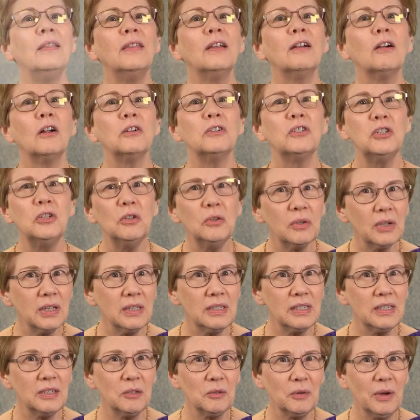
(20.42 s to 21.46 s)
There are two
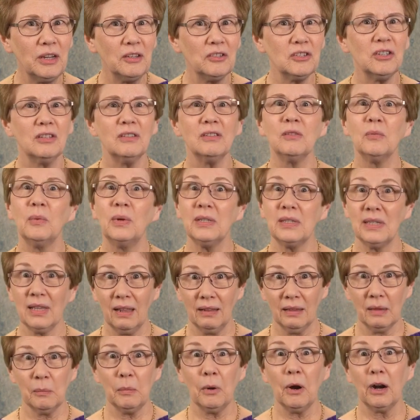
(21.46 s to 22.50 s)
considerations when
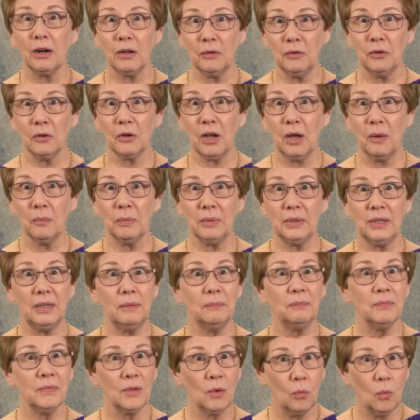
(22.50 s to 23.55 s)
selling part of your company.
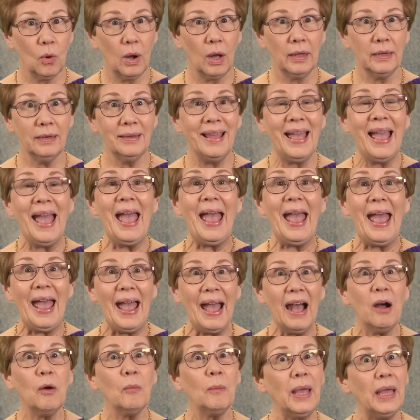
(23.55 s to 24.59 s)
One,
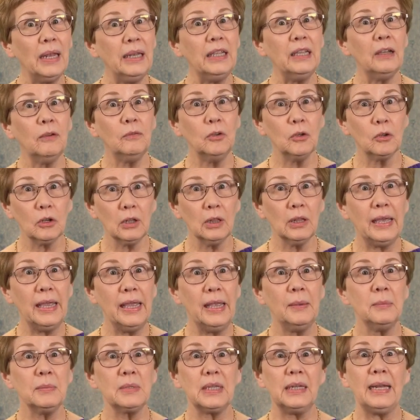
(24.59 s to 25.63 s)
how many of your
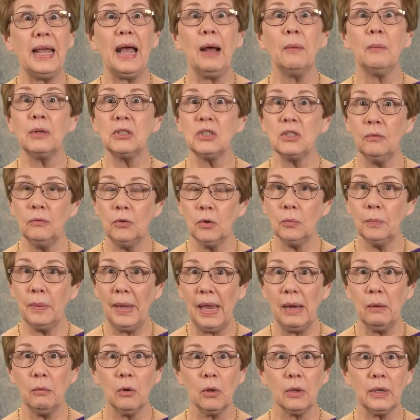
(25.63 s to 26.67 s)
claims and how much of your
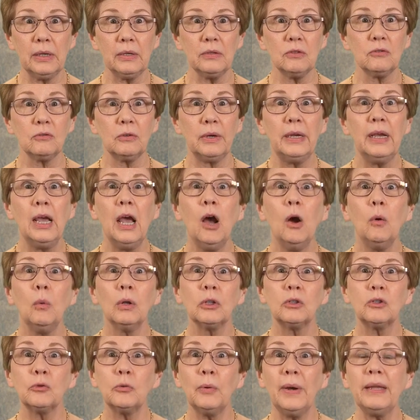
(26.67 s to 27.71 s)
payroll history
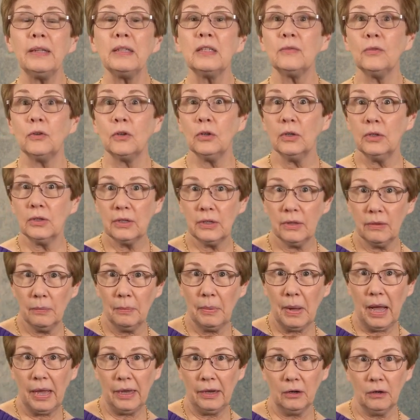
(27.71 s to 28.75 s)
will transfer to the
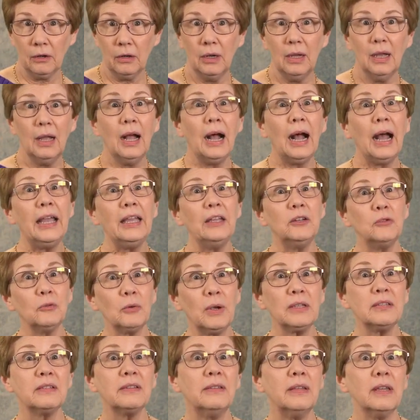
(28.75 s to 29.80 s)
buyer. I
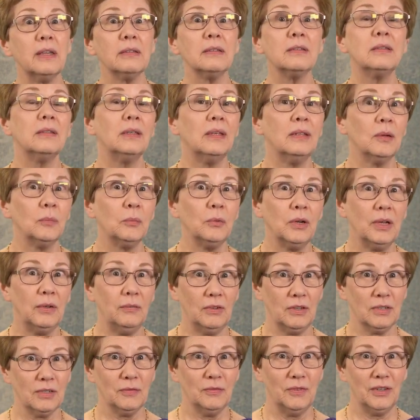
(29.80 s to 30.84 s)
addressed this in a
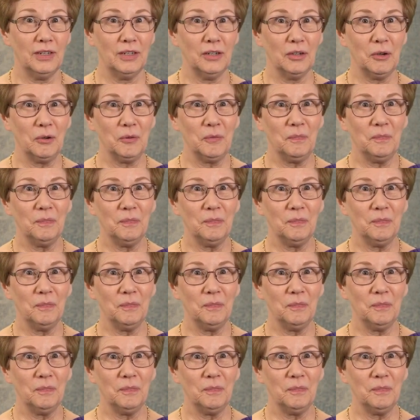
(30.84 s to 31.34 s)
previous video.